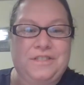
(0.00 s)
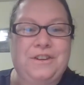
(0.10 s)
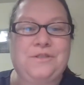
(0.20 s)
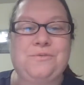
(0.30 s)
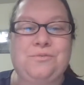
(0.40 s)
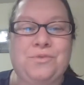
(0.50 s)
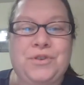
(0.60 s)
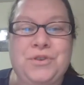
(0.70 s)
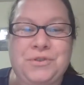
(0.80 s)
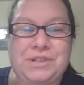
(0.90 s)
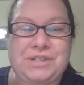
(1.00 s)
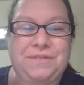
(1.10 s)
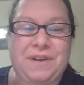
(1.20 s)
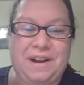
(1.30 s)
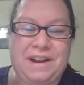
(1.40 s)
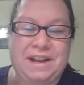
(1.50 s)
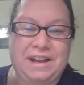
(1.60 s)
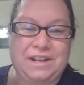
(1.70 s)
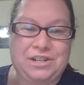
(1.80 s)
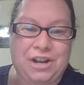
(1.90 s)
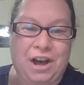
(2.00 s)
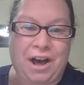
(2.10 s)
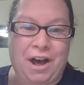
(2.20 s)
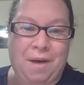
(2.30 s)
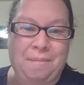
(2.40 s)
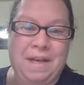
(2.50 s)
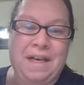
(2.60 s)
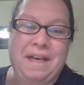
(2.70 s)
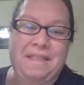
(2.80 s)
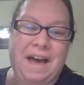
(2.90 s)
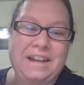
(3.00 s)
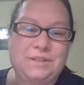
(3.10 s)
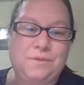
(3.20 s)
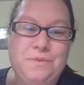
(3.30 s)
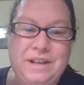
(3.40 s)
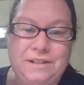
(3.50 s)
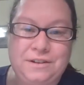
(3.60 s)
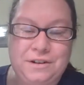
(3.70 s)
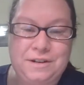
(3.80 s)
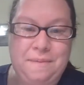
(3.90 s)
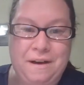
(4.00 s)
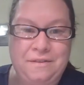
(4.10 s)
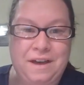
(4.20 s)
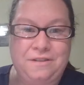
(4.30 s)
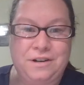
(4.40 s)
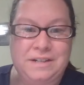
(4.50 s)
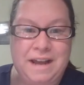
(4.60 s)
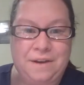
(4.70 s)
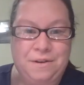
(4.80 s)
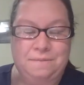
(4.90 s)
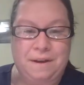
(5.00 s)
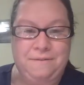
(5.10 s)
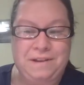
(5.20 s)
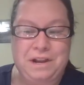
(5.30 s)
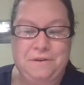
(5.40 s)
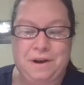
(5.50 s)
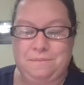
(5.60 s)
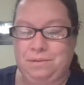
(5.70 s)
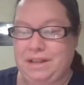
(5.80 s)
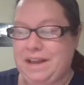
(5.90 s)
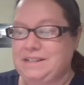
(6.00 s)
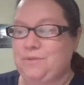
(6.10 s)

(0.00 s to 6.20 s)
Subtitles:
The roots. Very good job. That is what we learned about the other day with my video on plants.